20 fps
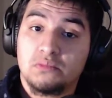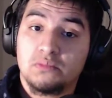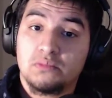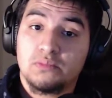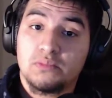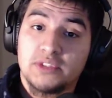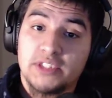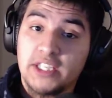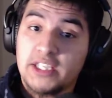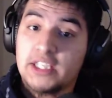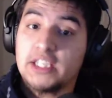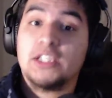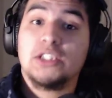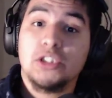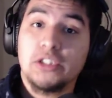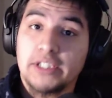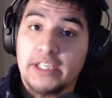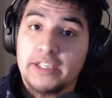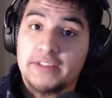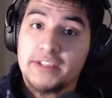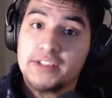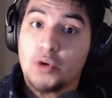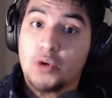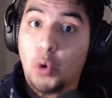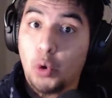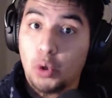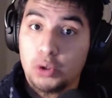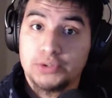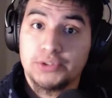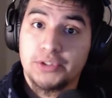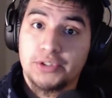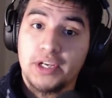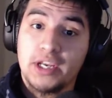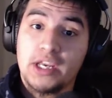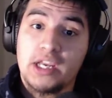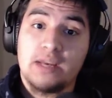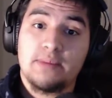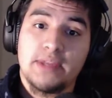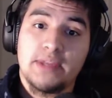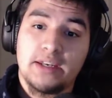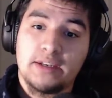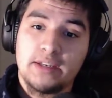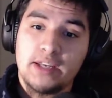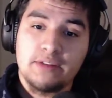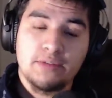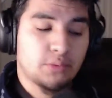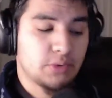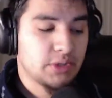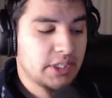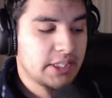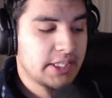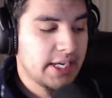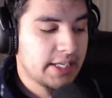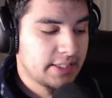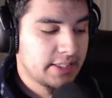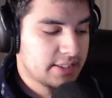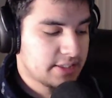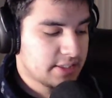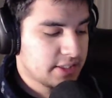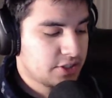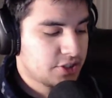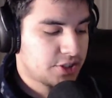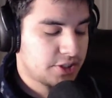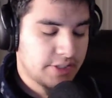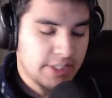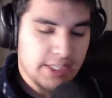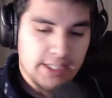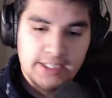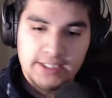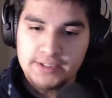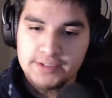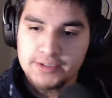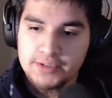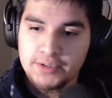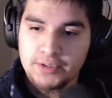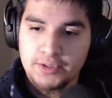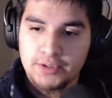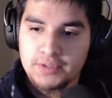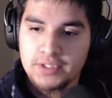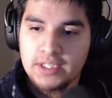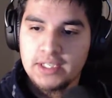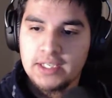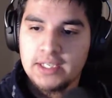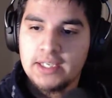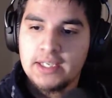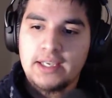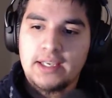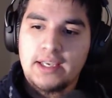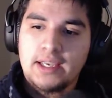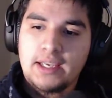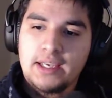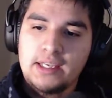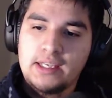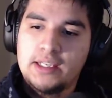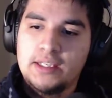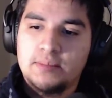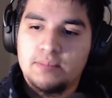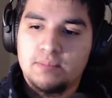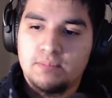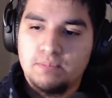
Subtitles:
taking a look at this older game that never really got the attention that it deserved. And